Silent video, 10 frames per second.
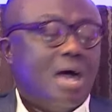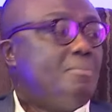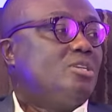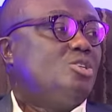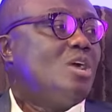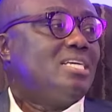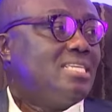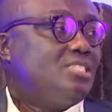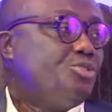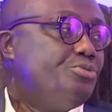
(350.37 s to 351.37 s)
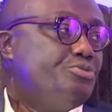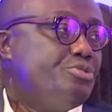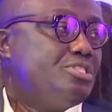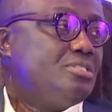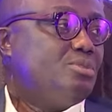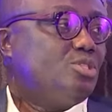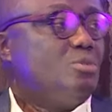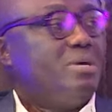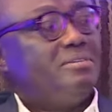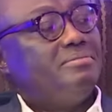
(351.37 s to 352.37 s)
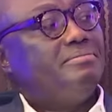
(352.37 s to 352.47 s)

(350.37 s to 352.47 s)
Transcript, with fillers: about your ancestral roots, Bozoma?